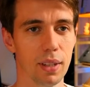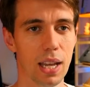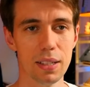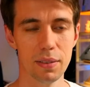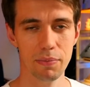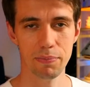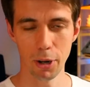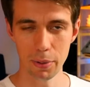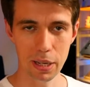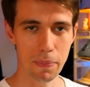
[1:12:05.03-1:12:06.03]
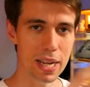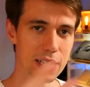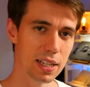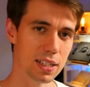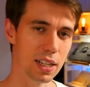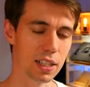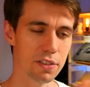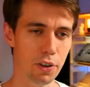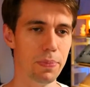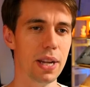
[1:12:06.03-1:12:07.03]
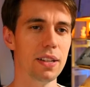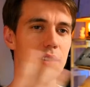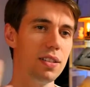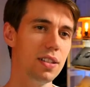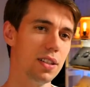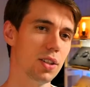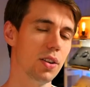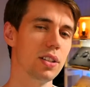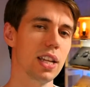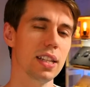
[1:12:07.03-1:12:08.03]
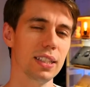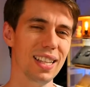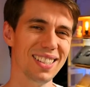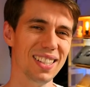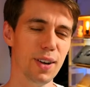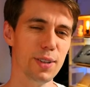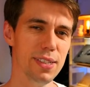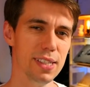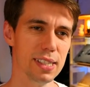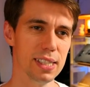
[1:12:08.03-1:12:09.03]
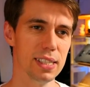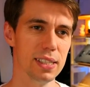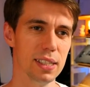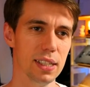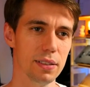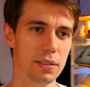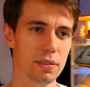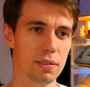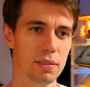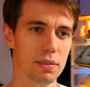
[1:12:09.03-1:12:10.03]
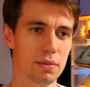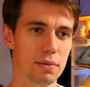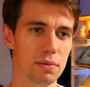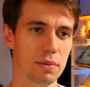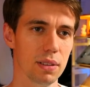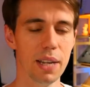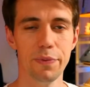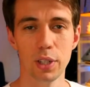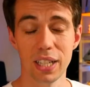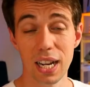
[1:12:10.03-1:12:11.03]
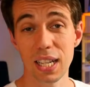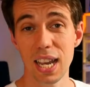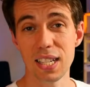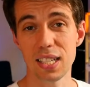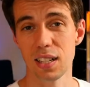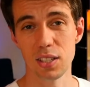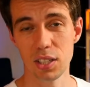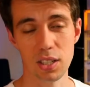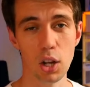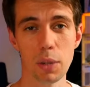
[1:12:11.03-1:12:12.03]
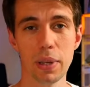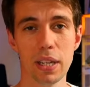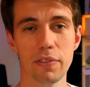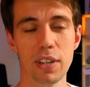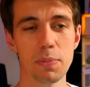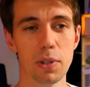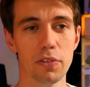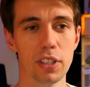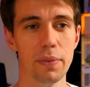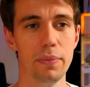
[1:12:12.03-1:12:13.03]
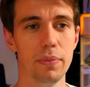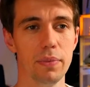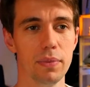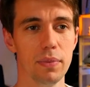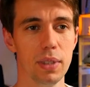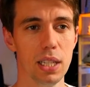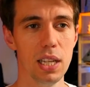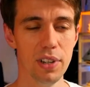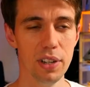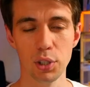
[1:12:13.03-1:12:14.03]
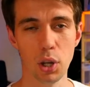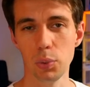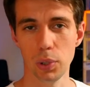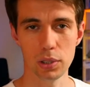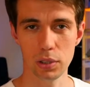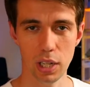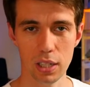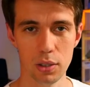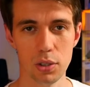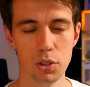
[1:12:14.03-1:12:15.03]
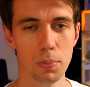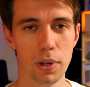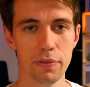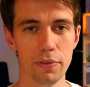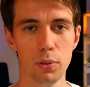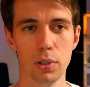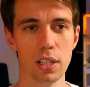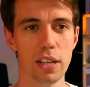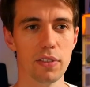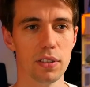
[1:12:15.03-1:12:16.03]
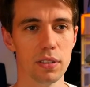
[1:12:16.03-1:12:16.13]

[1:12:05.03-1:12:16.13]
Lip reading: And probably the basics, like this 4 patterns and so on, getting that down is helpful in any case, and it's not a big investment of time, even if you don't want to get to a super fluent level.